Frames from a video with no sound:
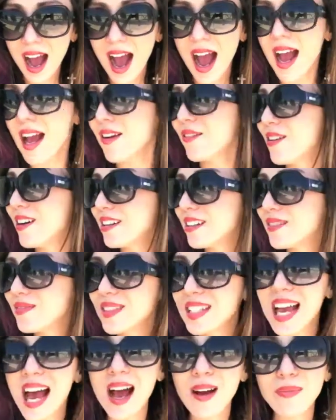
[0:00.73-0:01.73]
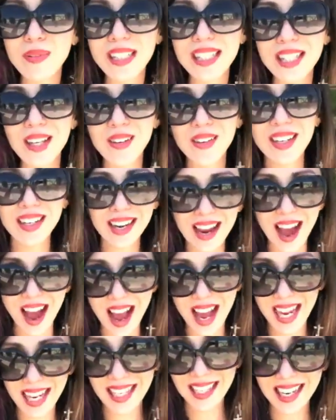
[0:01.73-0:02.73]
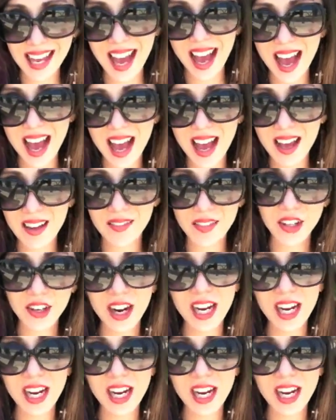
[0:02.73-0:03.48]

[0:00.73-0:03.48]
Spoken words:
Hi, welcome to episode 9 of